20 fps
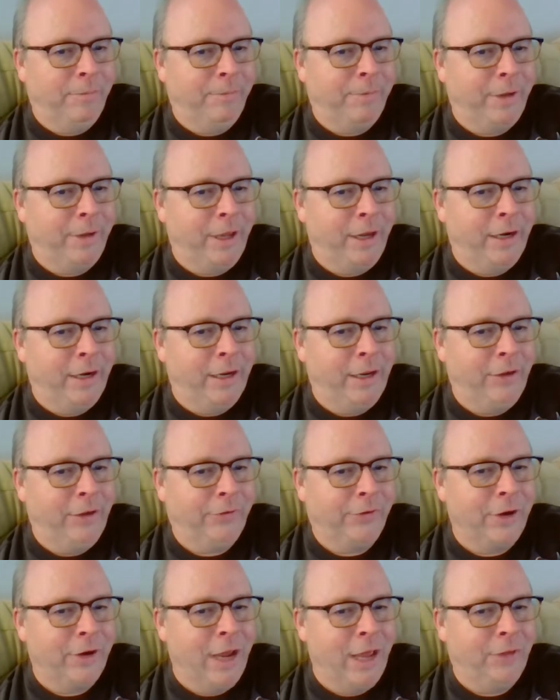but
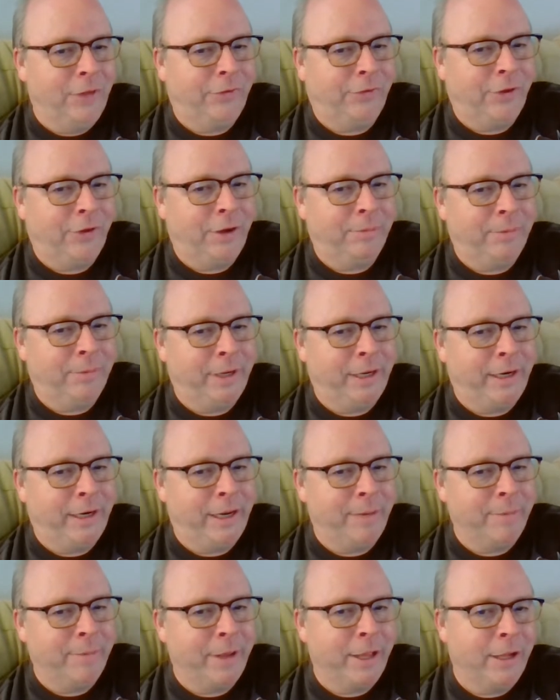he's not sent me an
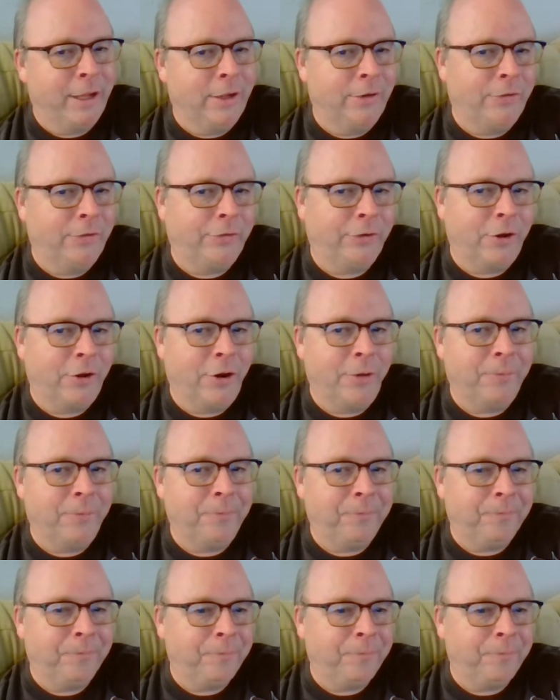email. So